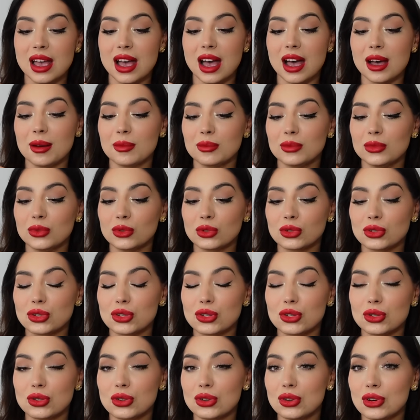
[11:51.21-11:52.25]
I'm not
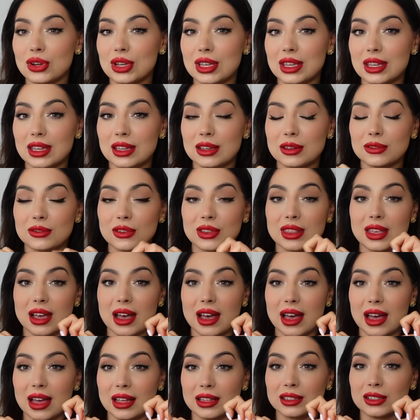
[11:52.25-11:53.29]
sure if the
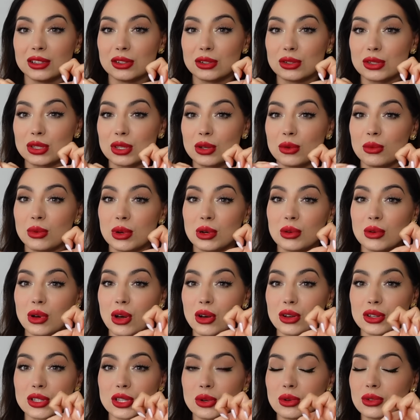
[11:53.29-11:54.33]
handles will
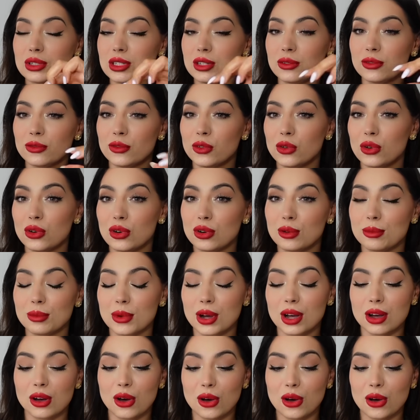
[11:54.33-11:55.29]
also deform